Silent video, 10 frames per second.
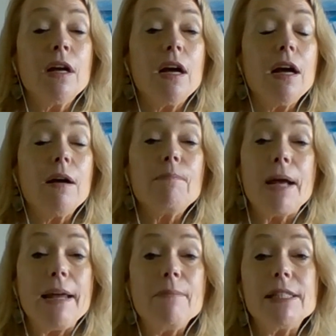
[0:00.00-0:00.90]
uh,
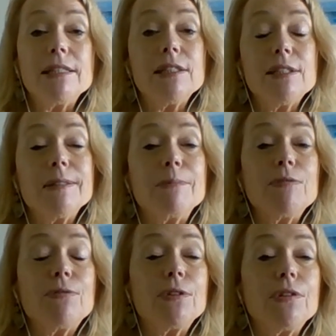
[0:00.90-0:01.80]
payment
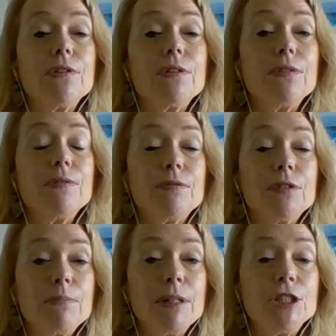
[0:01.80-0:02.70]
systems for
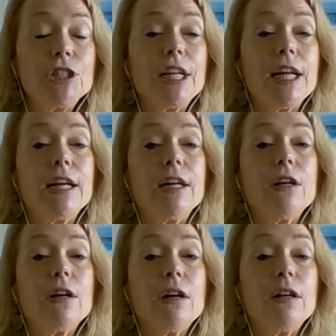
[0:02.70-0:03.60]
dementia
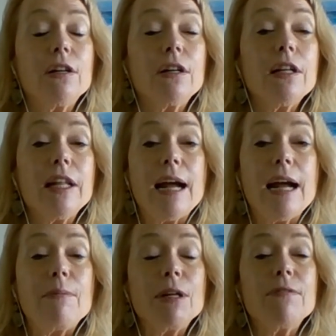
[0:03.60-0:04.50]
care, uh,
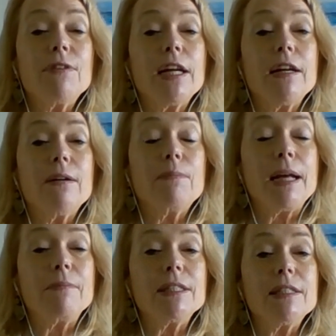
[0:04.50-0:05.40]
collaborative care
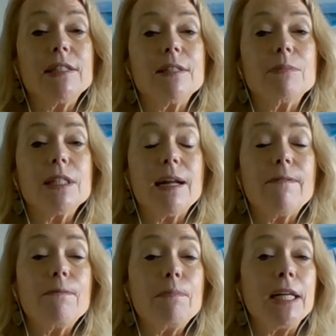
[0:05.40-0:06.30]
payment systems that have
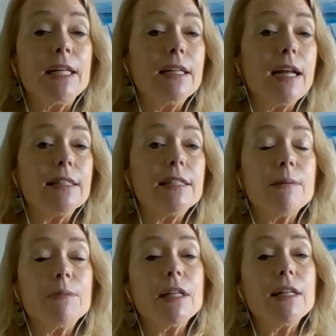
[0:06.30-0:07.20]
been at
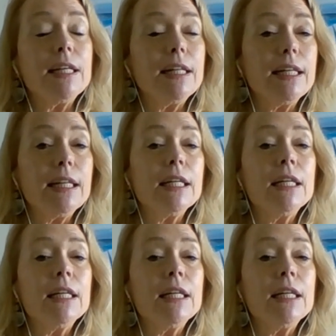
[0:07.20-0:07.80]
some of the leading